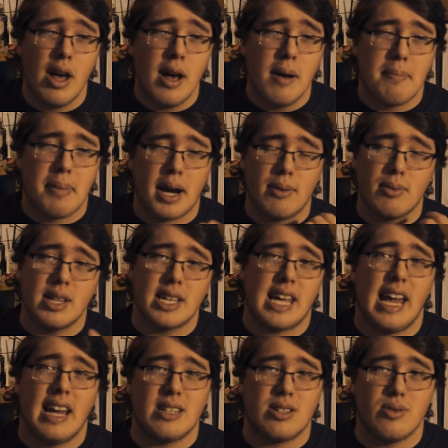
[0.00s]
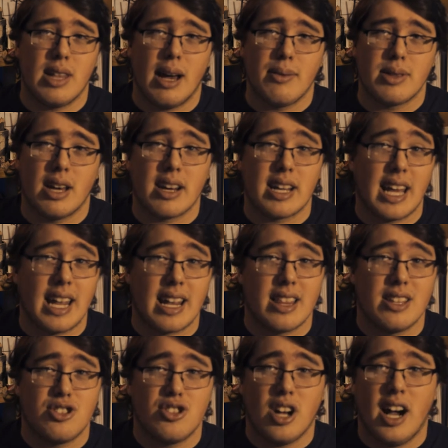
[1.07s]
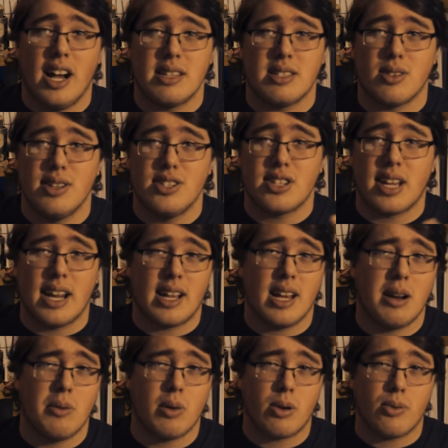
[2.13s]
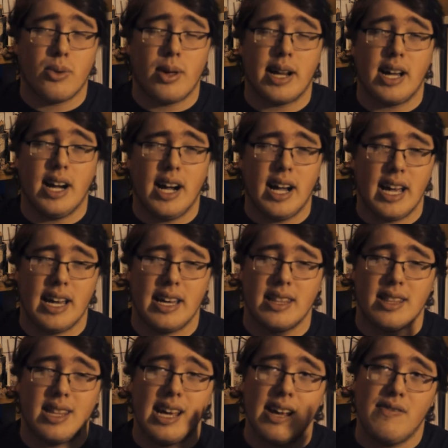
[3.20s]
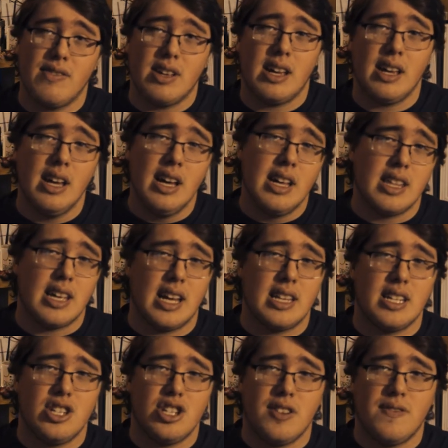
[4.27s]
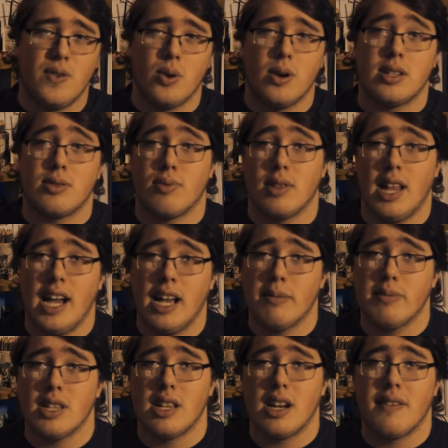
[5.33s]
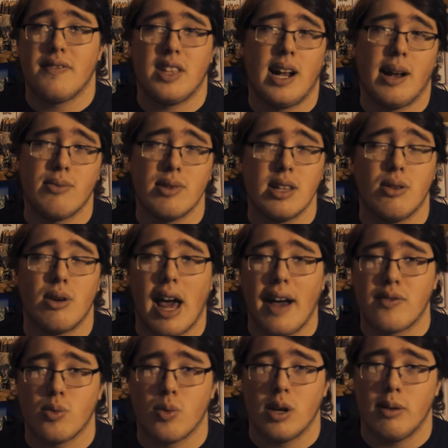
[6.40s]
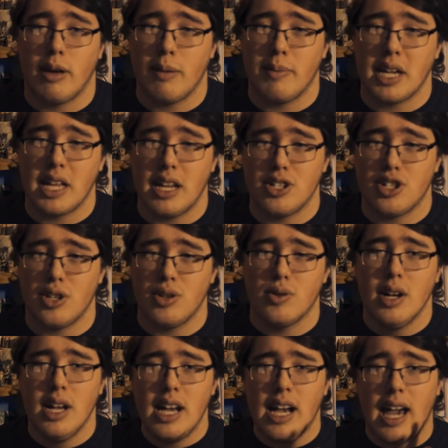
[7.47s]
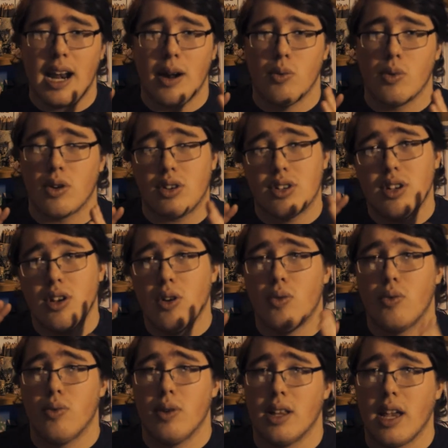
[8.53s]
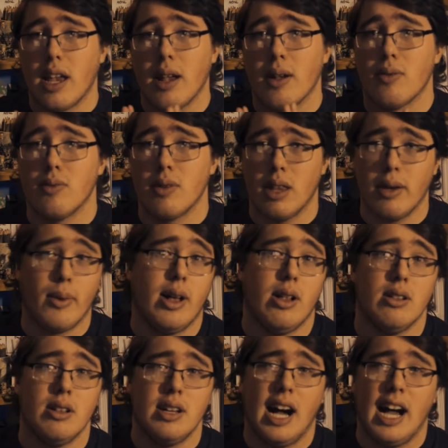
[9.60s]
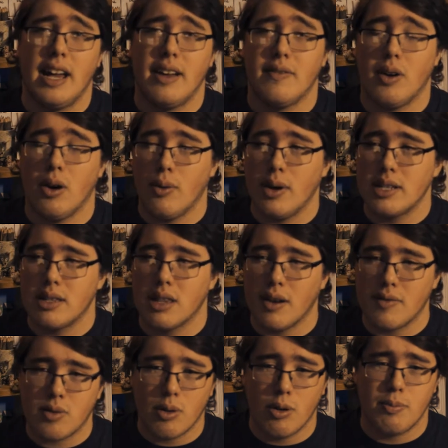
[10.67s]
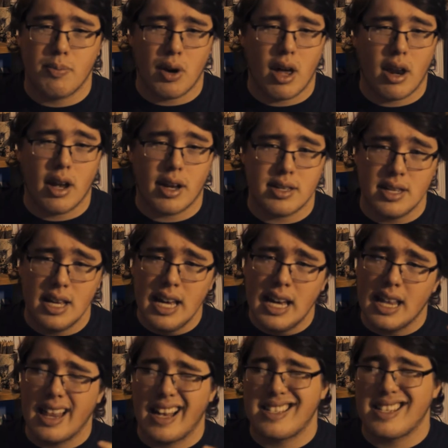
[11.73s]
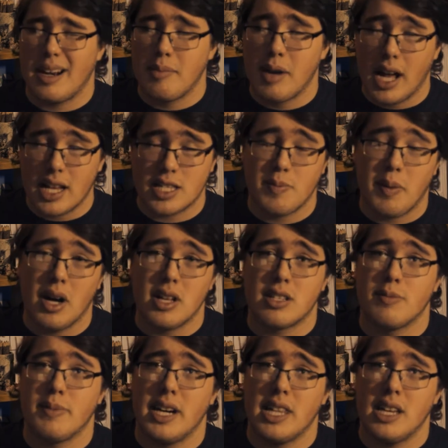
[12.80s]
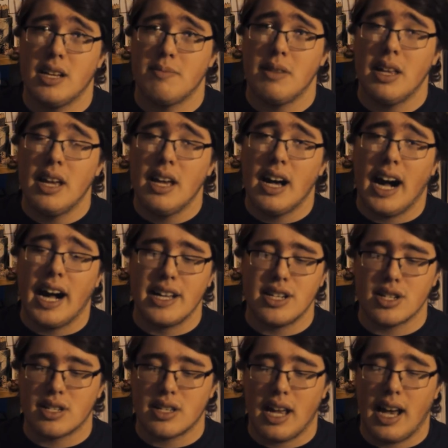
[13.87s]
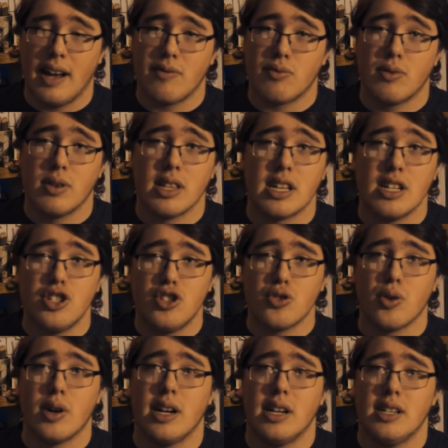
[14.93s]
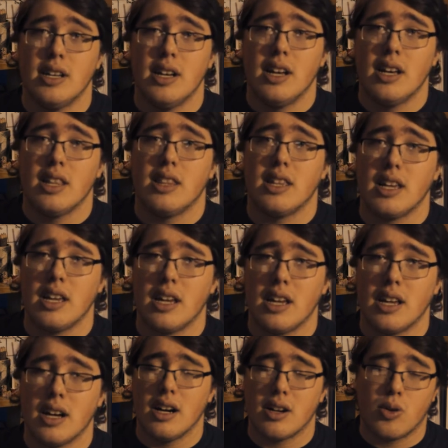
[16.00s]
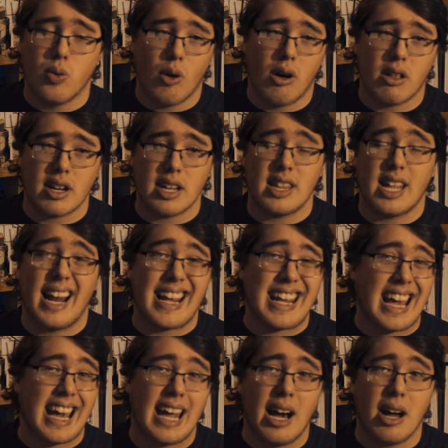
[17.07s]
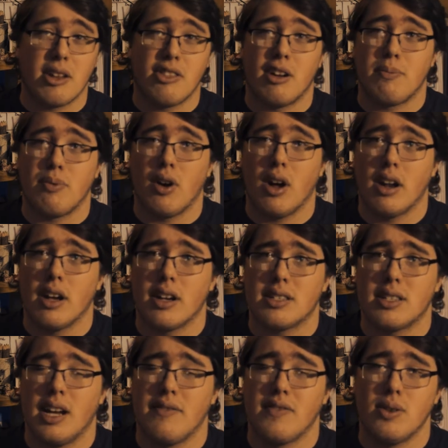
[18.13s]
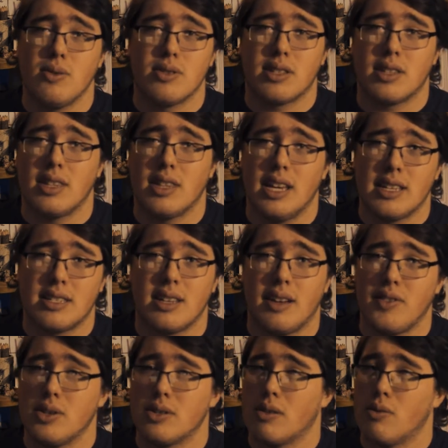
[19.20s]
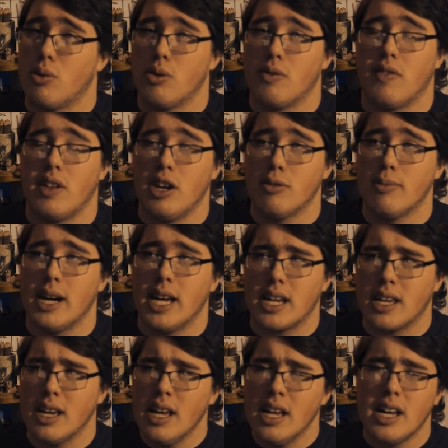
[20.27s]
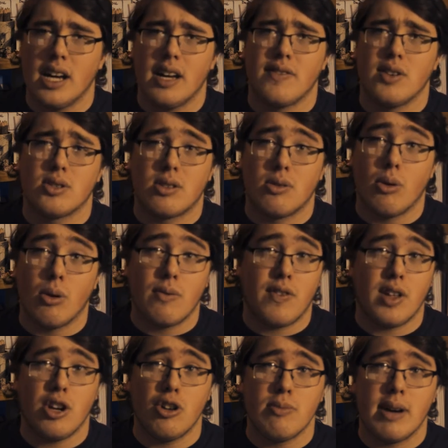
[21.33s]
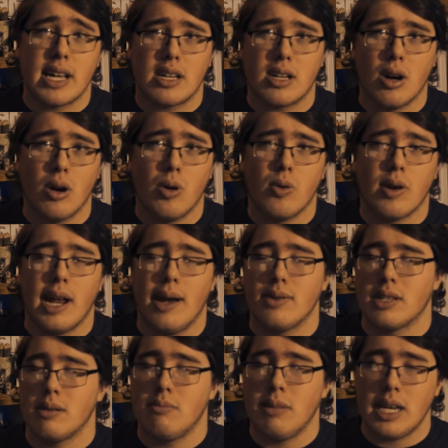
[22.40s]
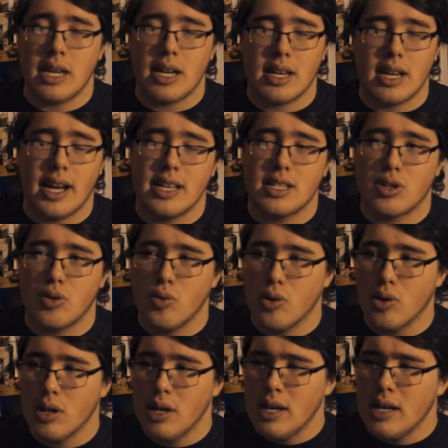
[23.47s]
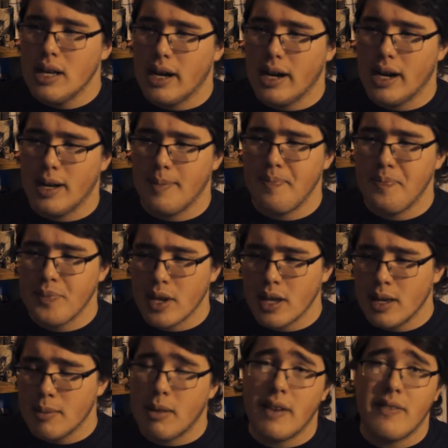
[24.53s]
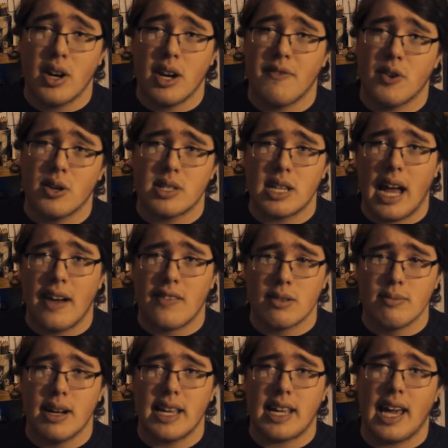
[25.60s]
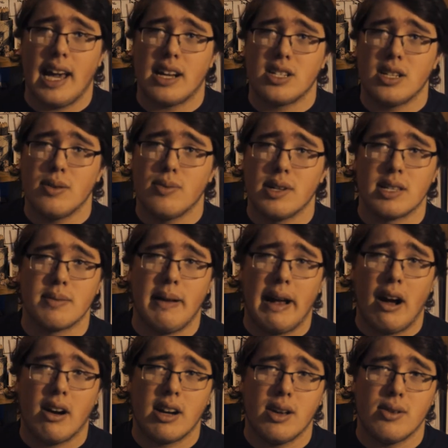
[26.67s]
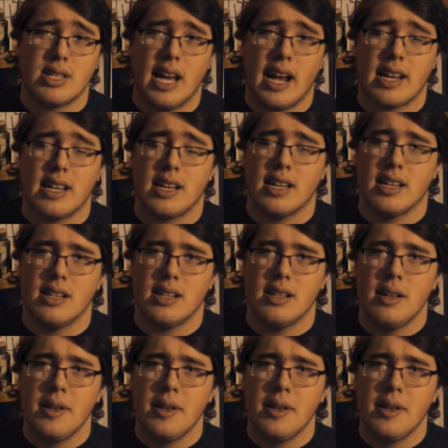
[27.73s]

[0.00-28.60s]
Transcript: but I really can't do that without it getting on the shot, so I just kind of got to work with what I got, and thankfully, the NTG4 is reliable enough that I really don't have to worry about it being an issue, and it works really, really well. I have always loved Rode products, and like I said, I'm not sponsored by them. I just have really enjoyed the quality that I get out of their products. I've used this, I've used the Rode VideoMic, I've used the Rode VideoMic Go when I was in media in high school. My very first ever mic actually was my Audio-Technica